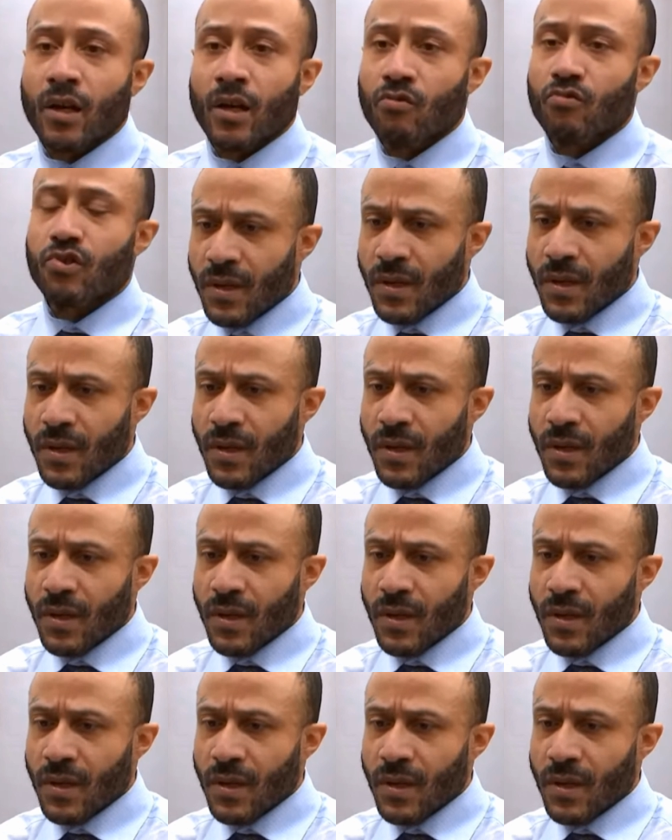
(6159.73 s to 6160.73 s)
Some
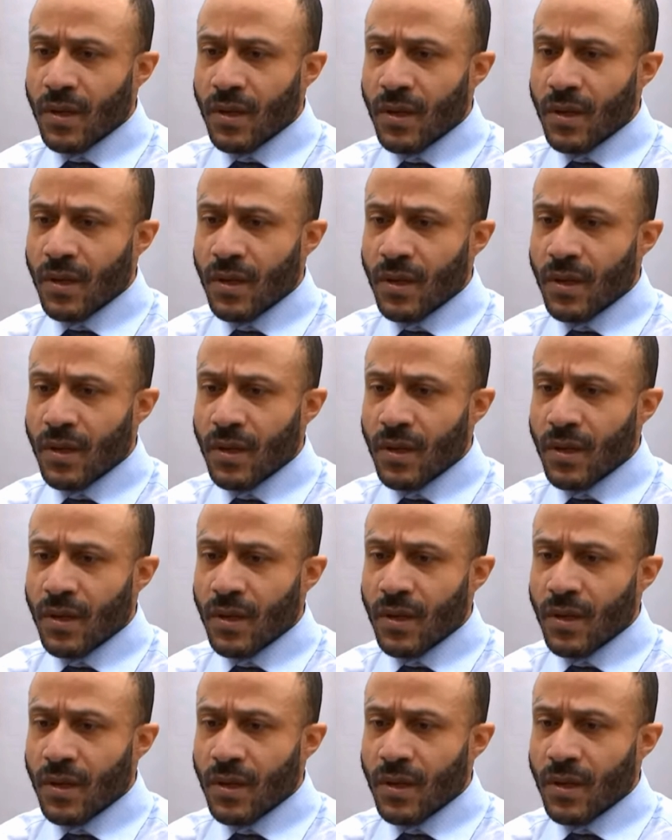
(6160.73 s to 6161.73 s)
days are longer than
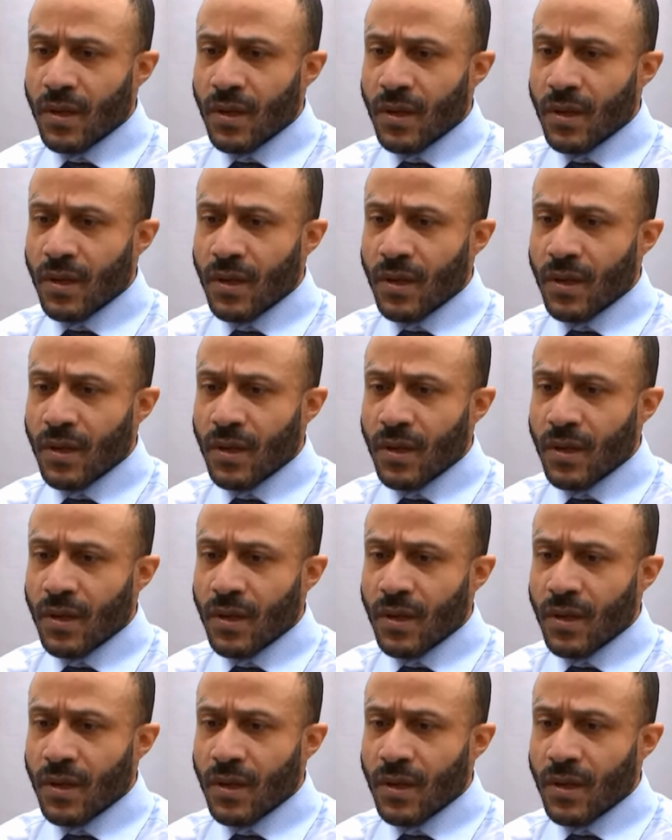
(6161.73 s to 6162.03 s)
others.